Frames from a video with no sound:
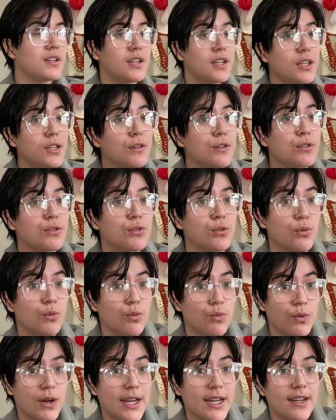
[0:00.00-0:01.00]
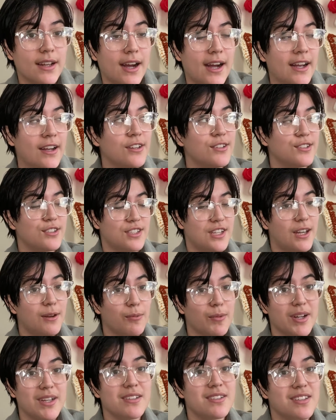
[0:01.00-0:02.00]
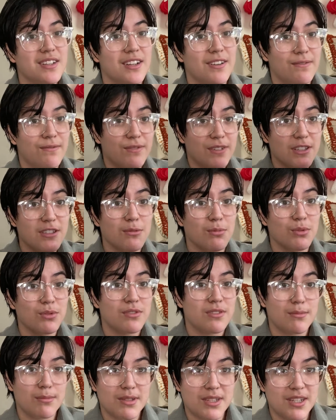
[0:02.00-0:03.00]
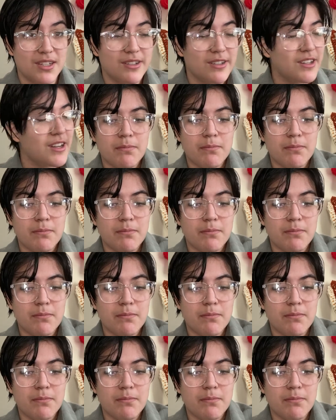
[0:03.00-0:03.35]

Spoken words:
it looks great. I understand why it's an invisible slip stitch,